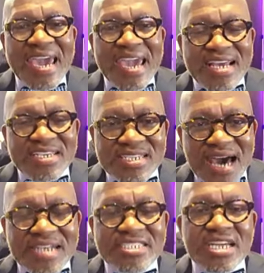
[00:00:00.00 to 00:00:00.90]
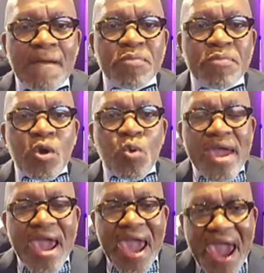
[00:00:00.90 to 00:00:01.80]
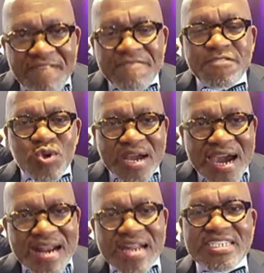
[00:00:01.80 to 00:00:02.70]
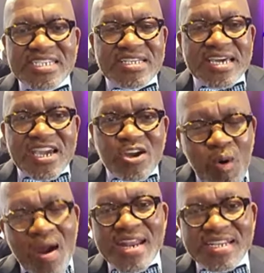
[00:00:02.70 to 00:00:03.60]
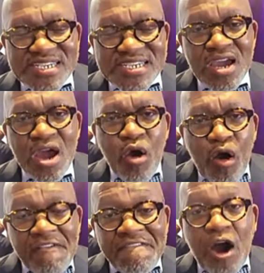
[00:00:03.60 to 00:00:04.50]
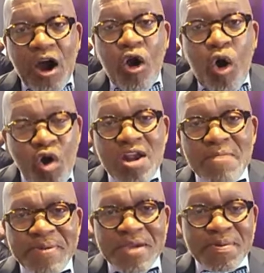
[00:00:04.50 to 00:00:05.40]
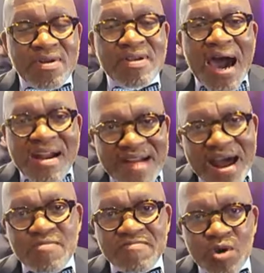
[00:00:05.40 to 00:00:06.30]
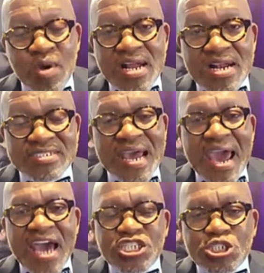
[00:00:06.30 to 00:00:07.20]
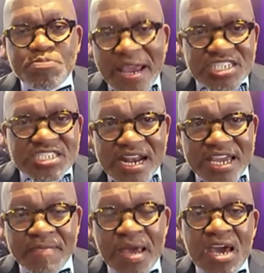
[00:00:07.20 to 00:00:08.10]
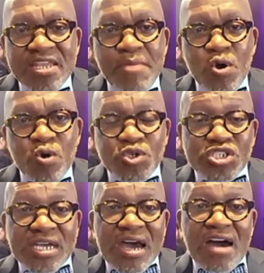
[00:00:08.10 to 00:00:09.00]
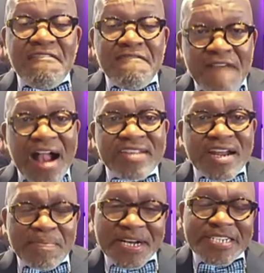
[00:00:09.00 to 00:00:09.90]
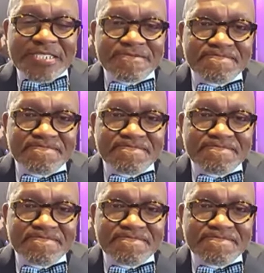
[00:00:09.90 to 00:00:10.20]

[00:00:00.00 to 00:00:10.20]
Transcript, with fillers: It is that we have to guarantee the equality of all people around the world, especially the most uh, vulnerable.